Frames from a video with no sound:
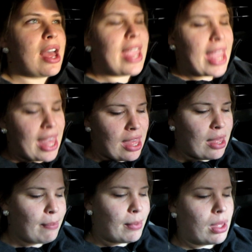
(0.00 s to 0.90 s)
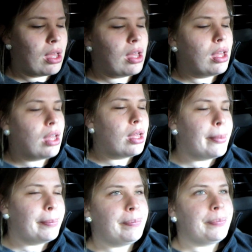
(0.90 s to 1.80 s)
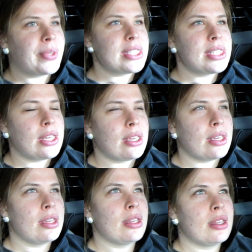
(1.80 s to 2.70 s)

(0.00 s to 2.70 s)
I am, um, let's see.